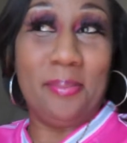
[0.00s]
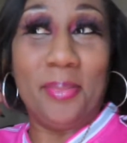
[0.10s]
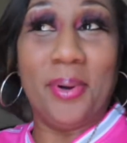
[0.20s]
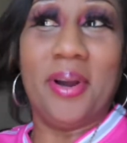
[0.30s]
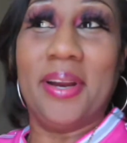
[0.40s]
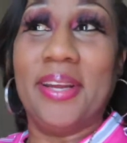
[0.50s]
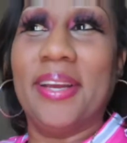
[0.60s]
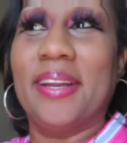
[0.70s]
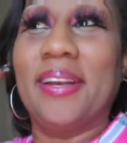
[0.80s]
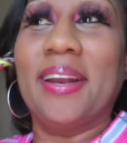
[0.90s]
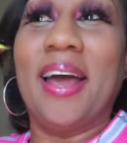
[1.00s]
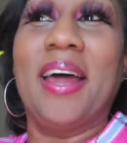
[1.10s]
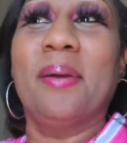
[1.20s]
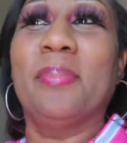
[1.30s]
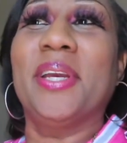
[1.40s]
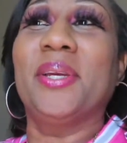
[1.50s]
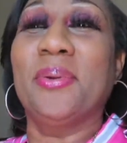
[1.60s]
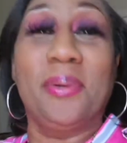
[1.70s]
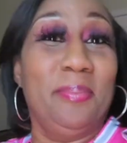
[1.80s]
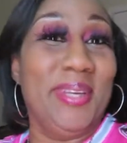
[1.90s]
morning. I'd have been
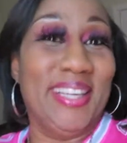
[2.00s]
doing me a